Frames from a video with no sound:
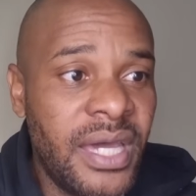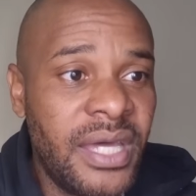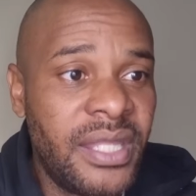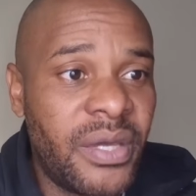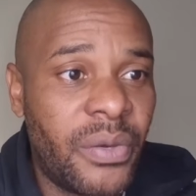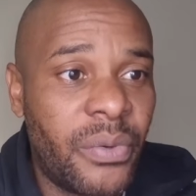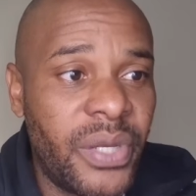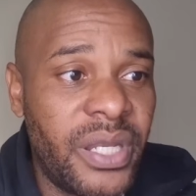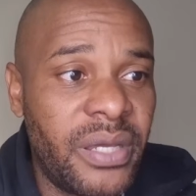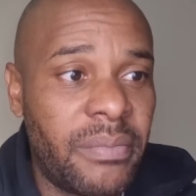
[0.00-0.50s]

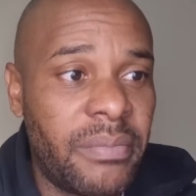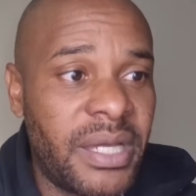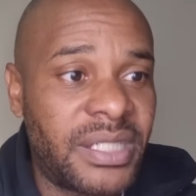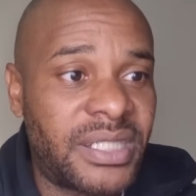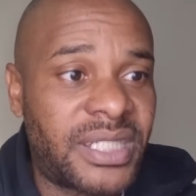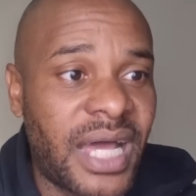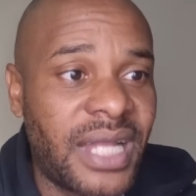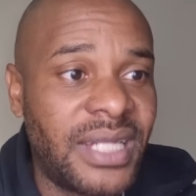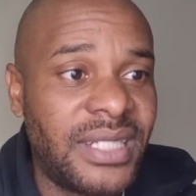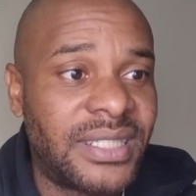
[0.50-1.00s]
The winning
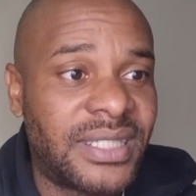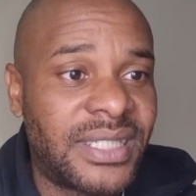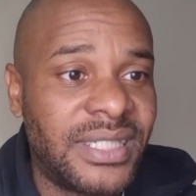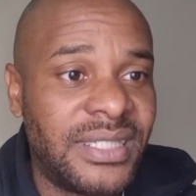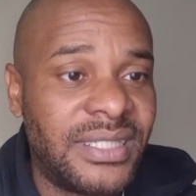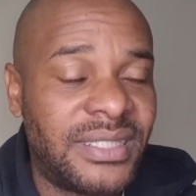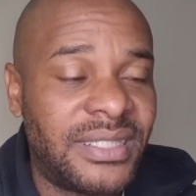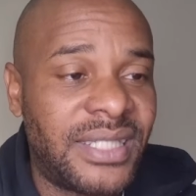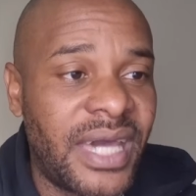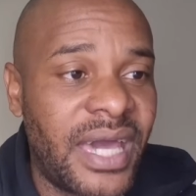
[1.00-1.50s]
mentality
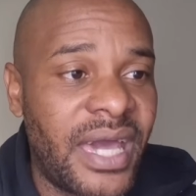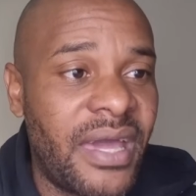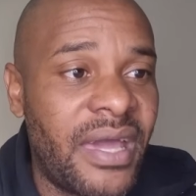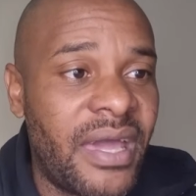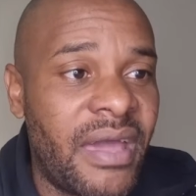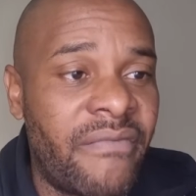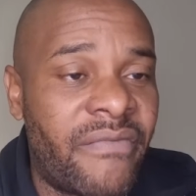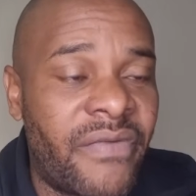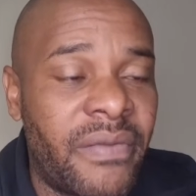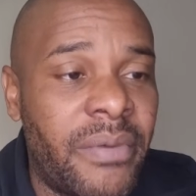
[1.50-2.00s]
is there.
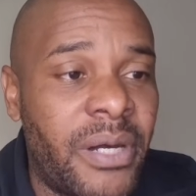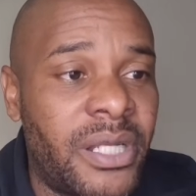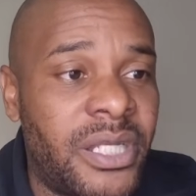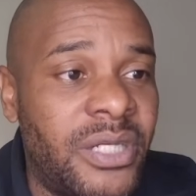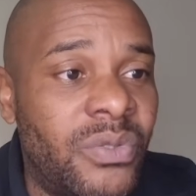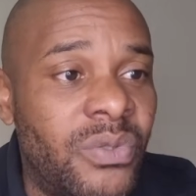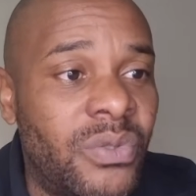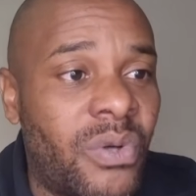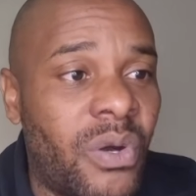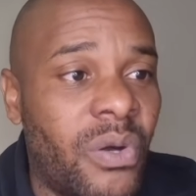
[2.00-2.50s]
Everybody
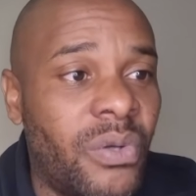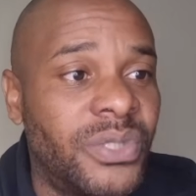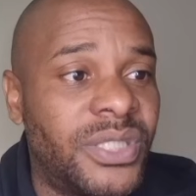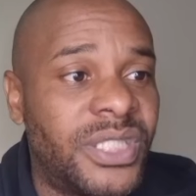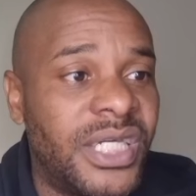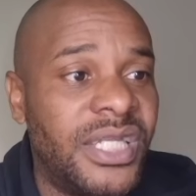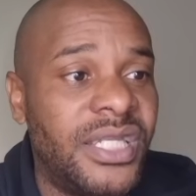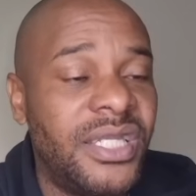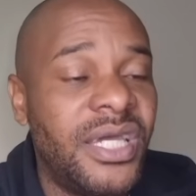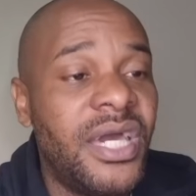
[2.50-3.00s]
who goes
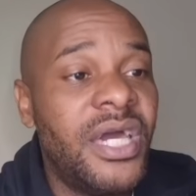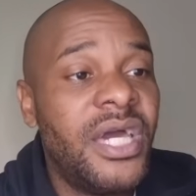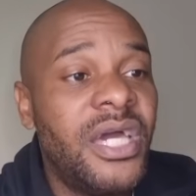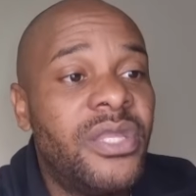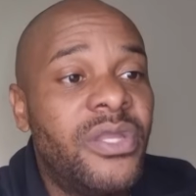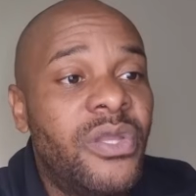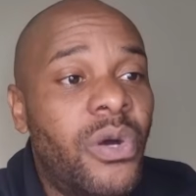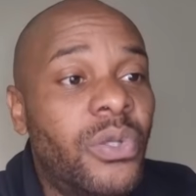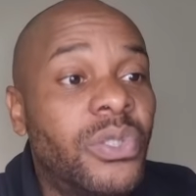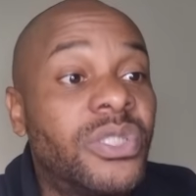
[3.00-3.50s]
in
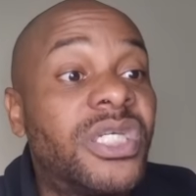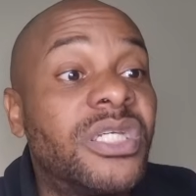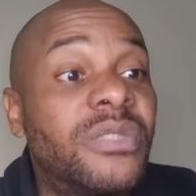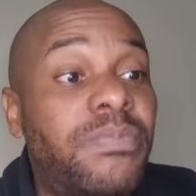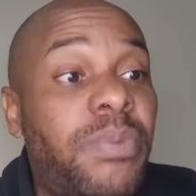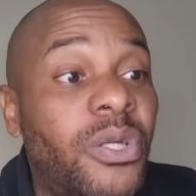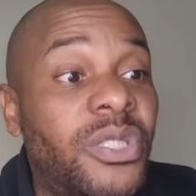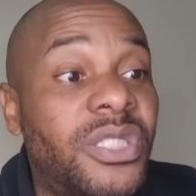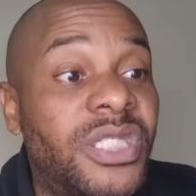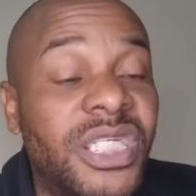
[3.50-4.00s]
knows his
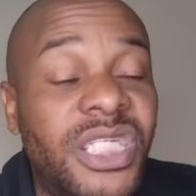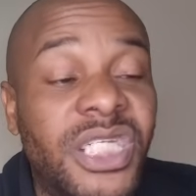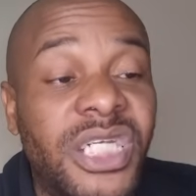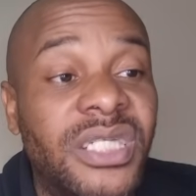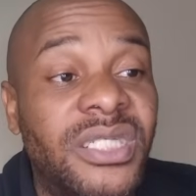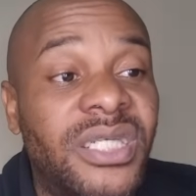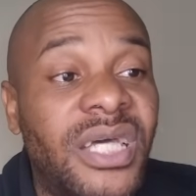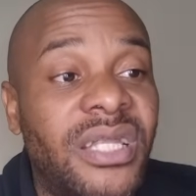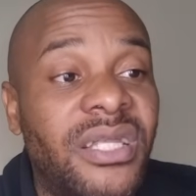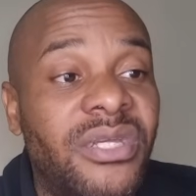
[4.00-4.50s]

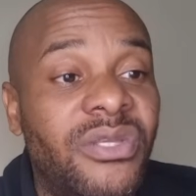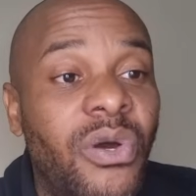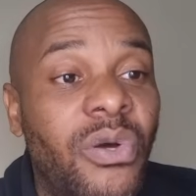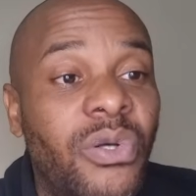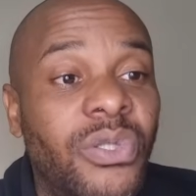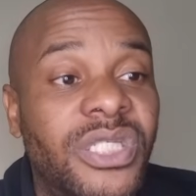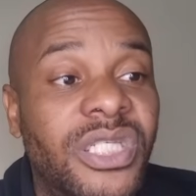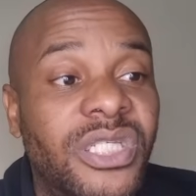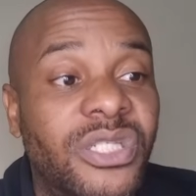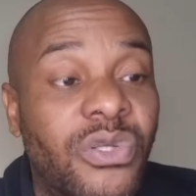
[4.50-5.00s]
positions and he
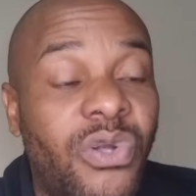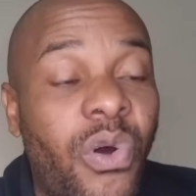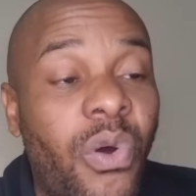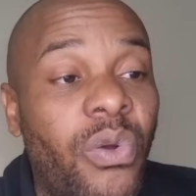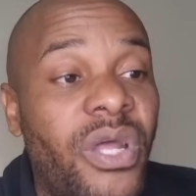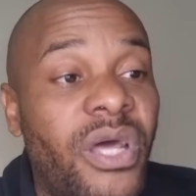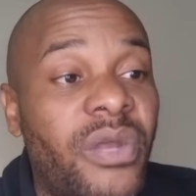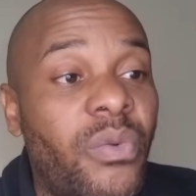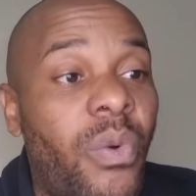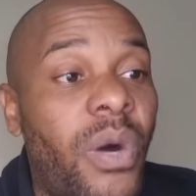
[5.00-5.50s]
knows his
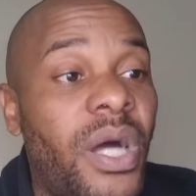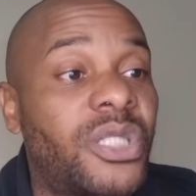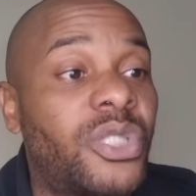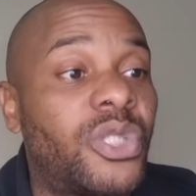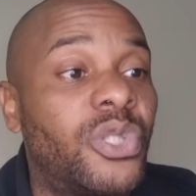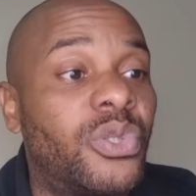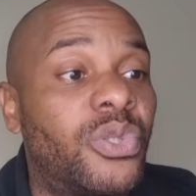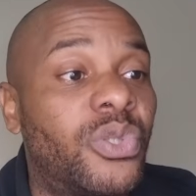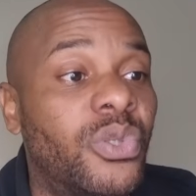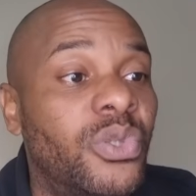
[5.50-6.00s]
role and what
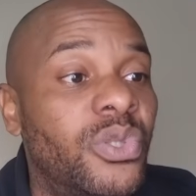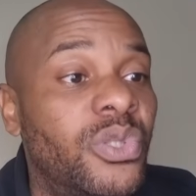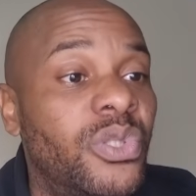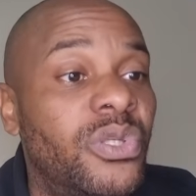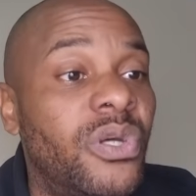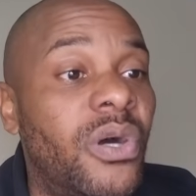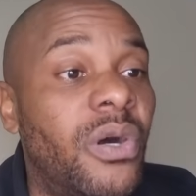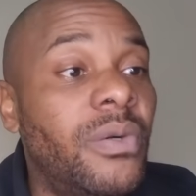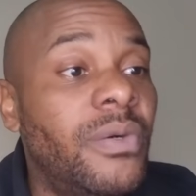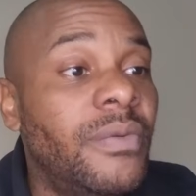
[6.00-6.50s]
to
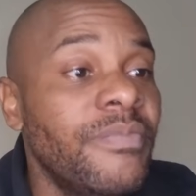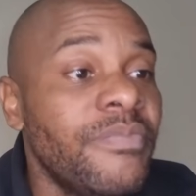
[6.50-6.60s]
do.